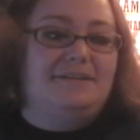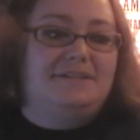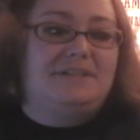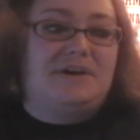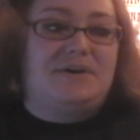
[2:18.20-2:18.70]

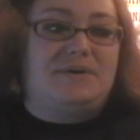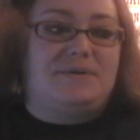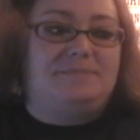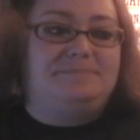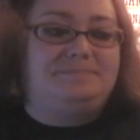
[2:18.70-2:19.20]

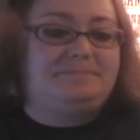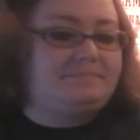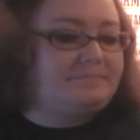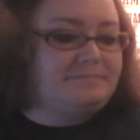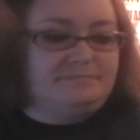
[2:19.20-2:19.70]
So,
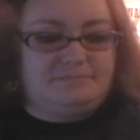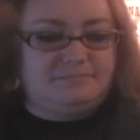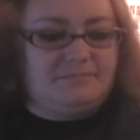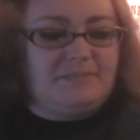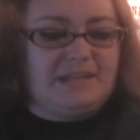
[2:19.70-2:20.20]

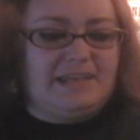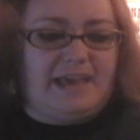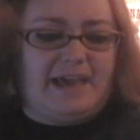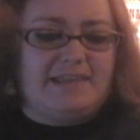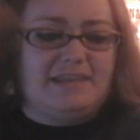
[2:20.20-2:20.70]

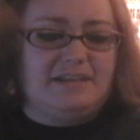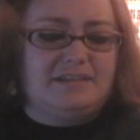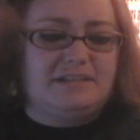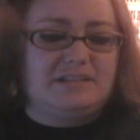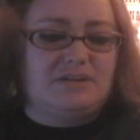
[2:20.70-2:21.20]
yeah, I think
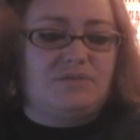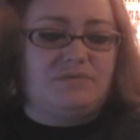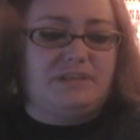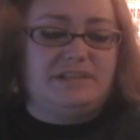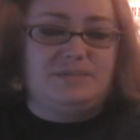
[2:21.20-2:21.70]
this,
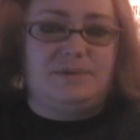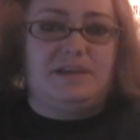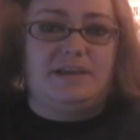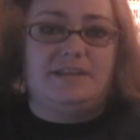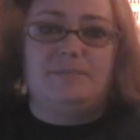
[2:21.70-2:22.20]
hopefully this
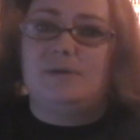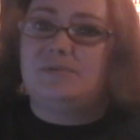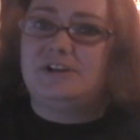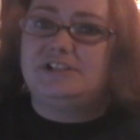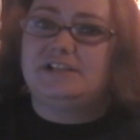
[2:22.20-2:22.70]
week, I think my
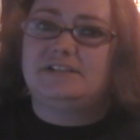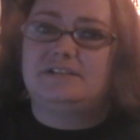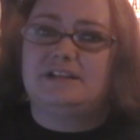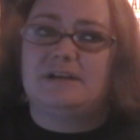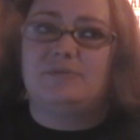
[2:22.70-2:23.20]
project
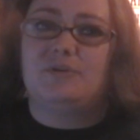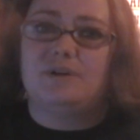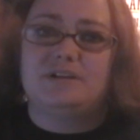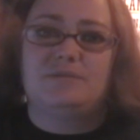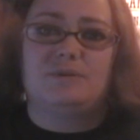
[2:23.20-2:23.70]
that I'm
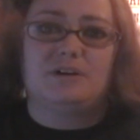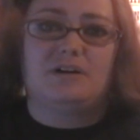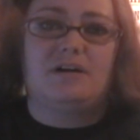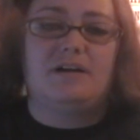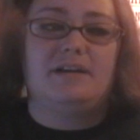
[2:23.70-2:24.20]
going to work
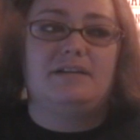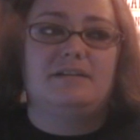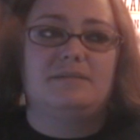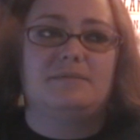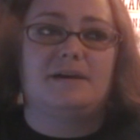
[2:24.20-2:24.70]
on
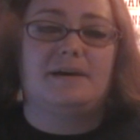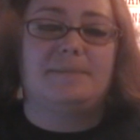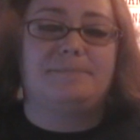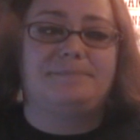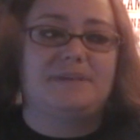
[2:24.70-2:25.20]

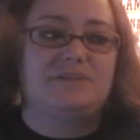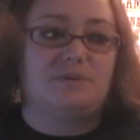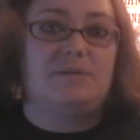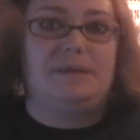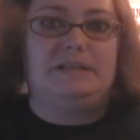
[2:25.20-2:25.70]
is
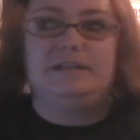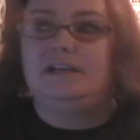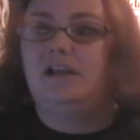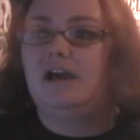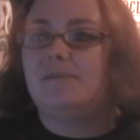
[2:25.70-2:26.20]
going to be
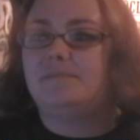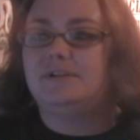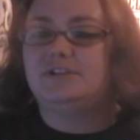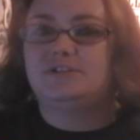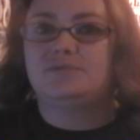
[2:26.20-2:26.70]
cleaning up
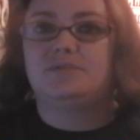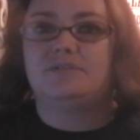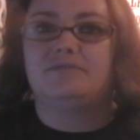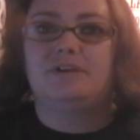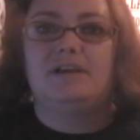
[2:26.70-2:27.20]
and just sort
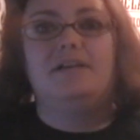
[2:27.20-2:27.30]
of